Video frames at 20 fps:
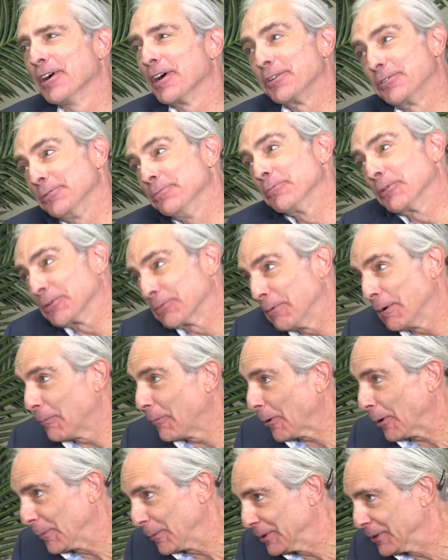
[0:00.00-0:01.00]
do miss my
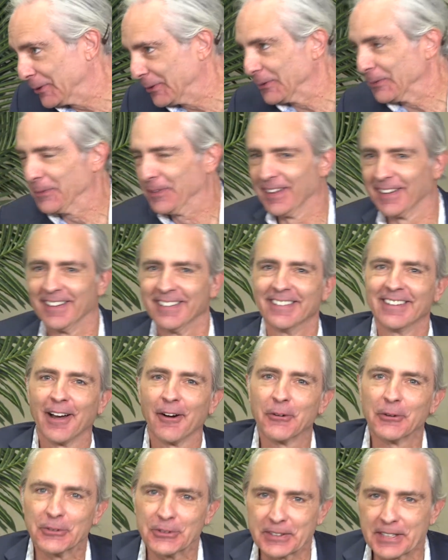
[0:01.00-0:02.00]
barbecue. I will
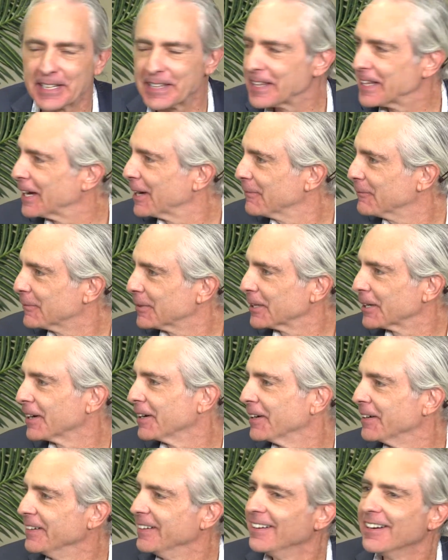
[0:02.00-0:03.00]
say that.
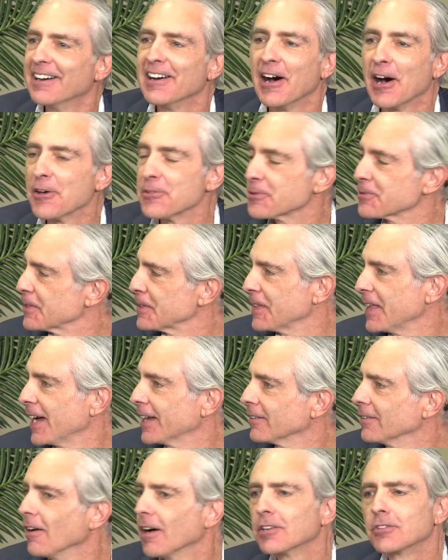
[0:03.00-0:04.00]
But other than that,
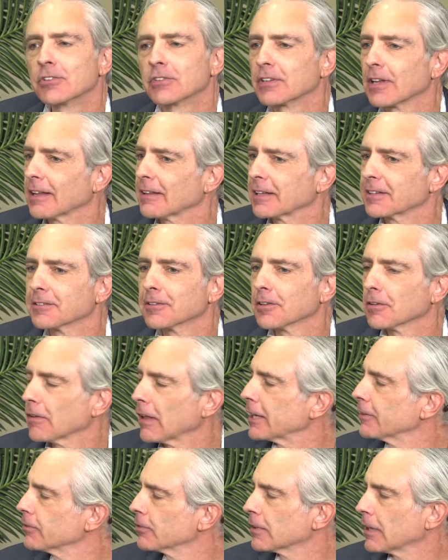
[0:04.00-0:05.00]
no, I like the
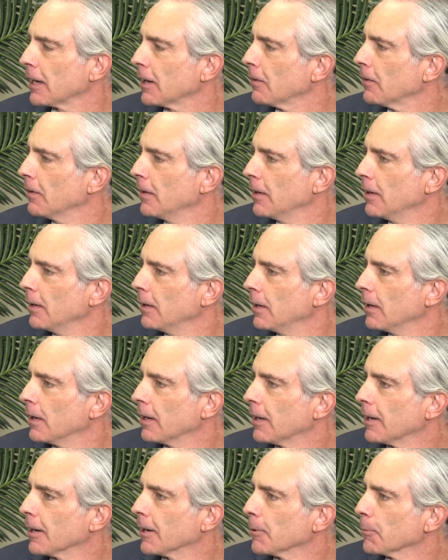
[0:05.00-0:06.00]
lifestyle.
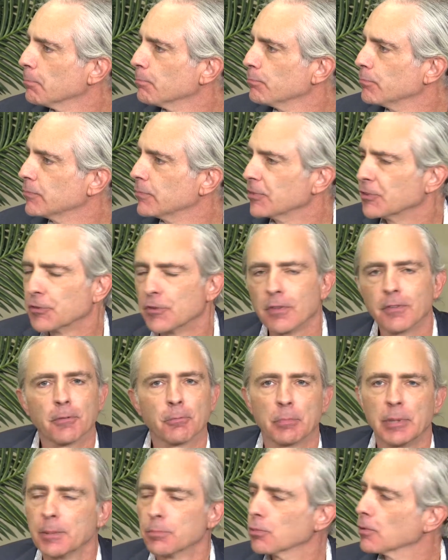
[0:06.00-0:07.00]
Just the
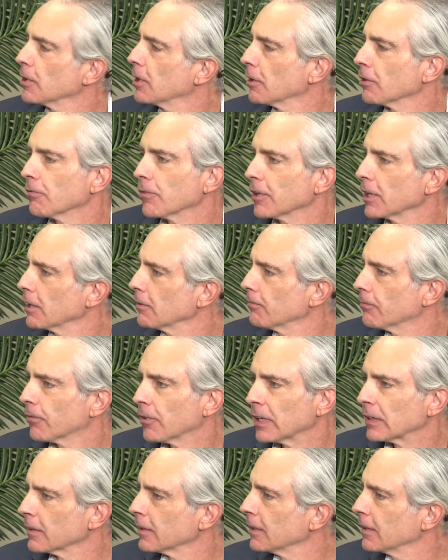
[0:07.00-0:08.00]
people here are very
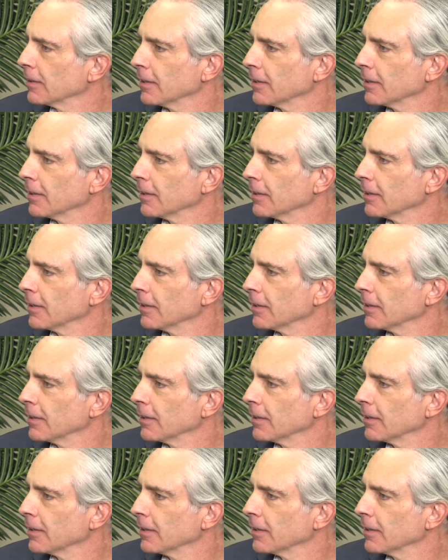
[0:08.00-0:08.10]
friendly,